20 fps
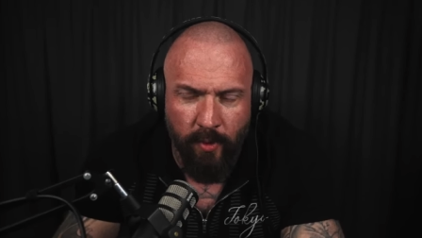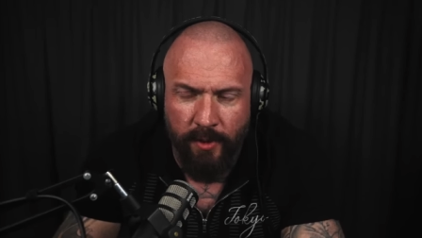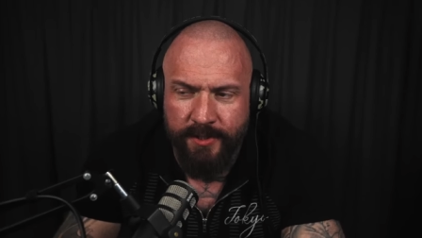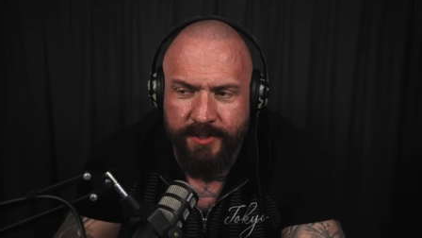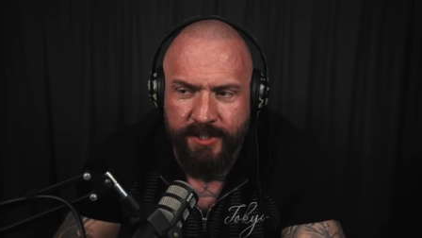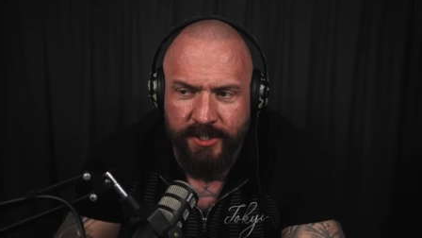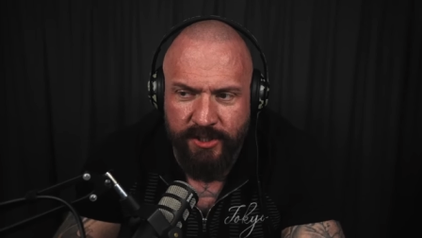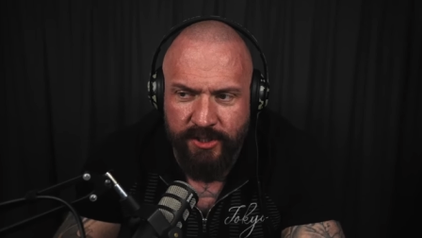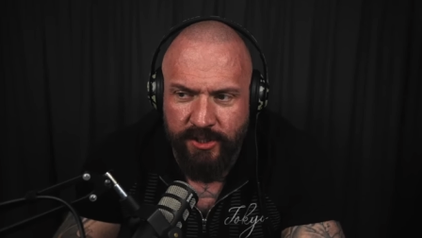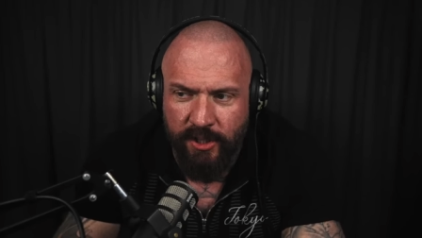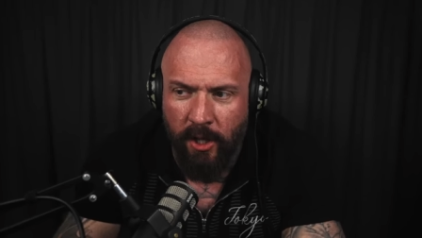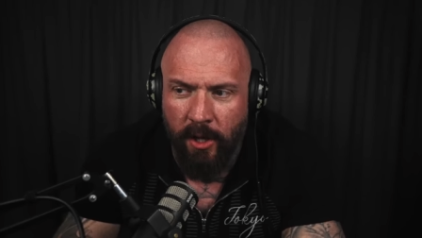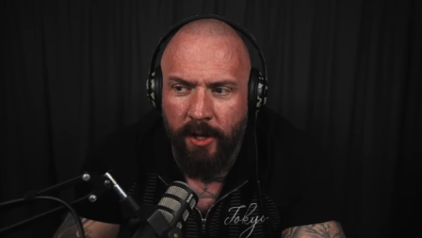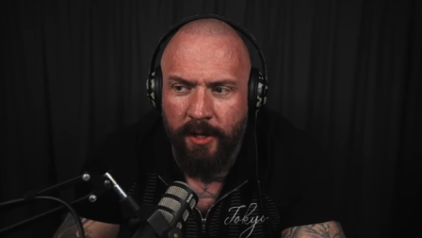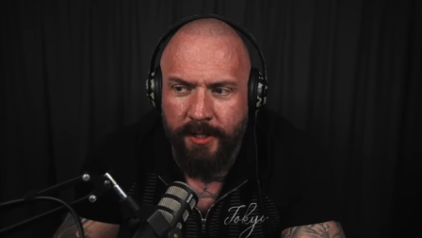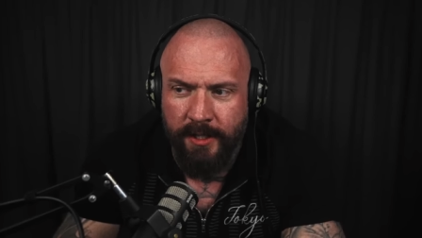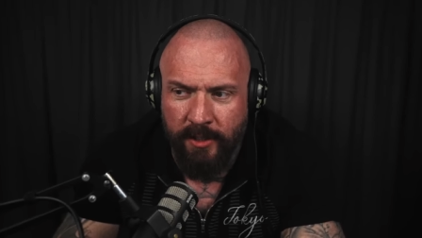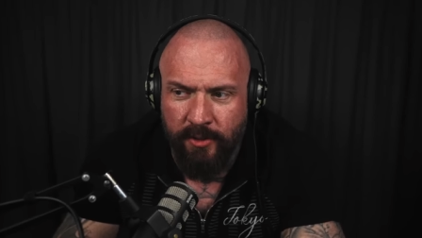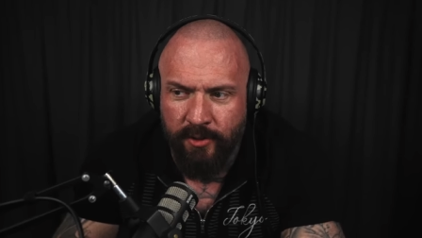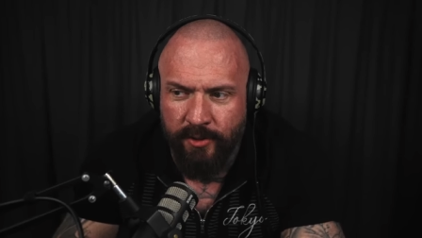Once he
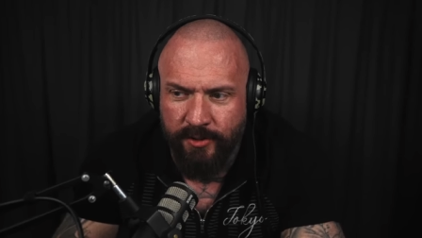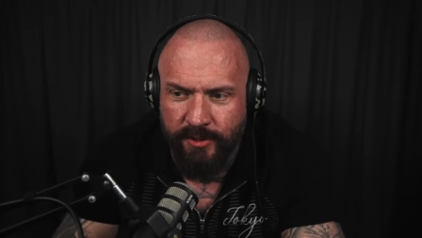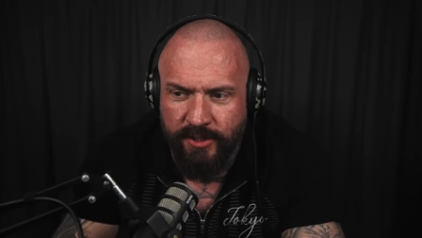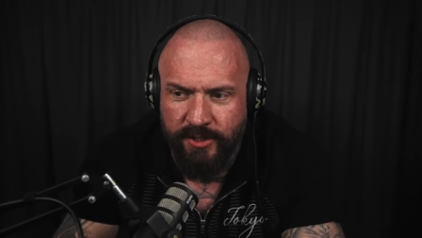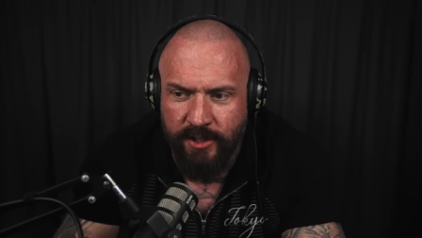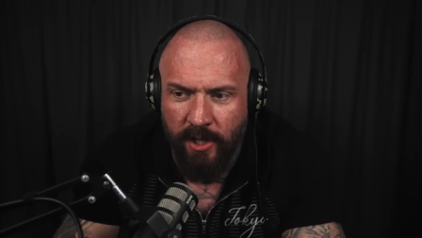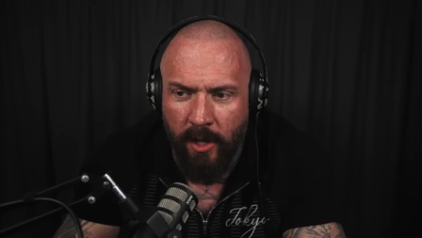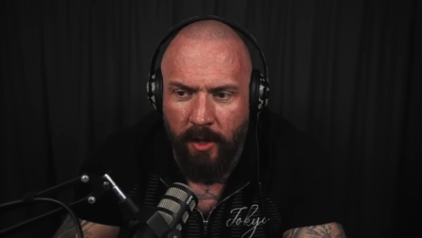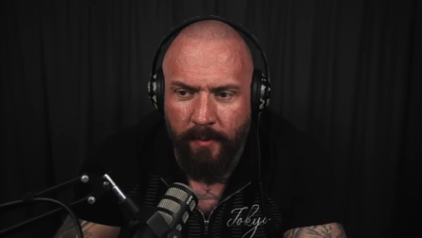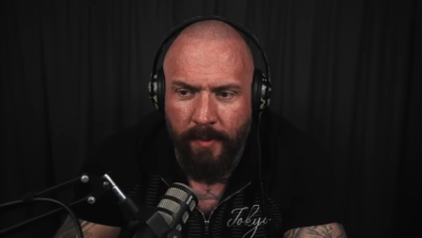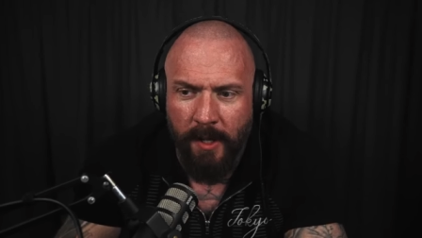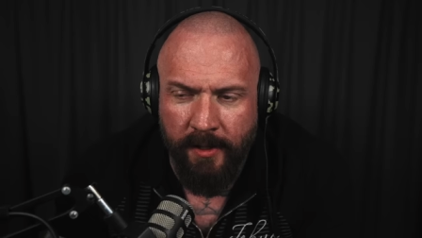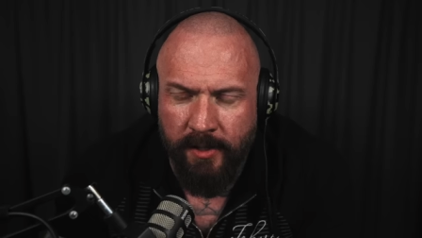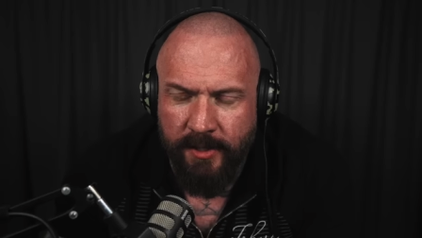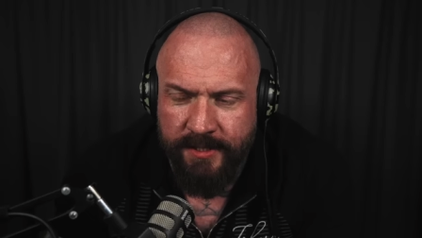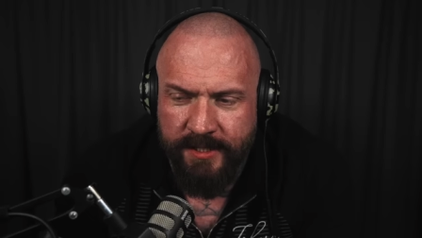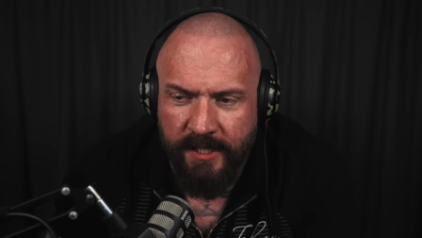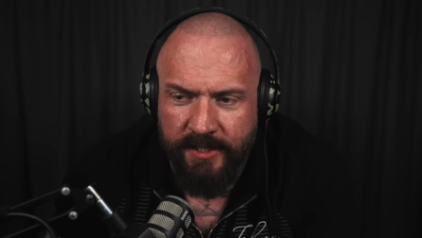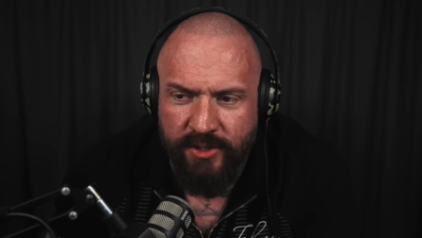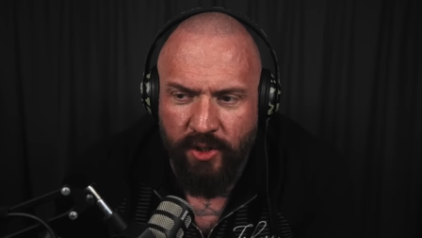started, he couldn't stop,
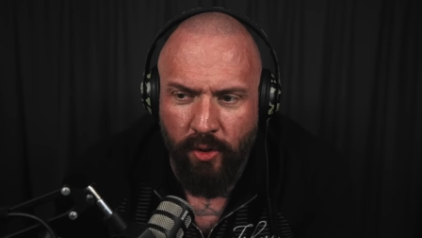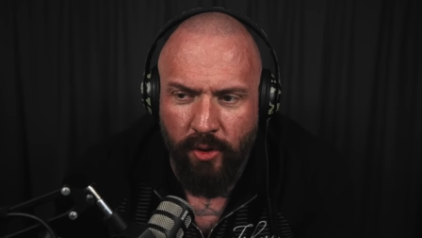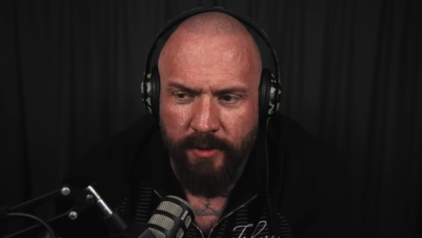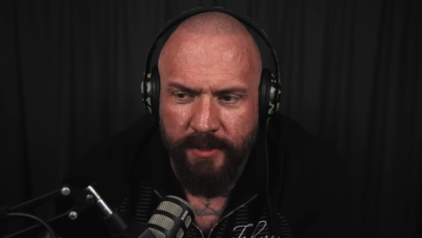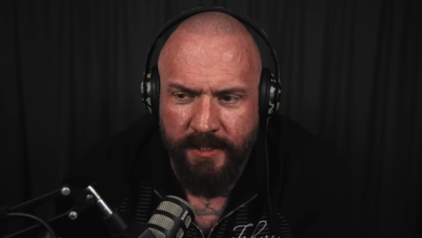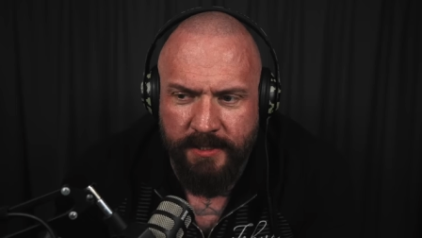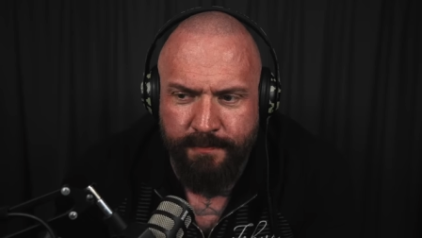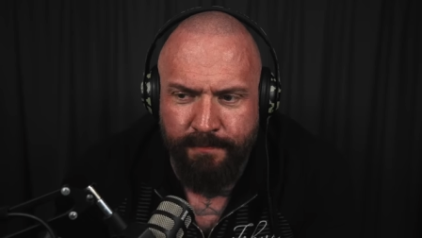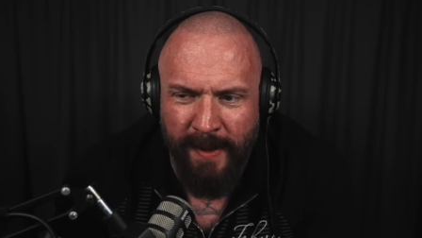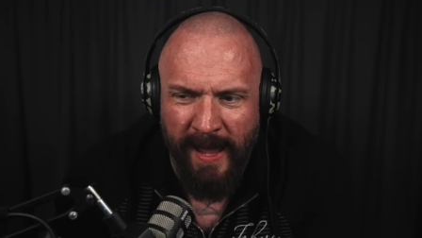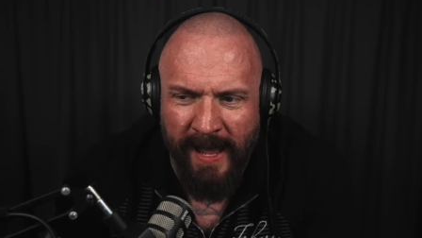because there's all this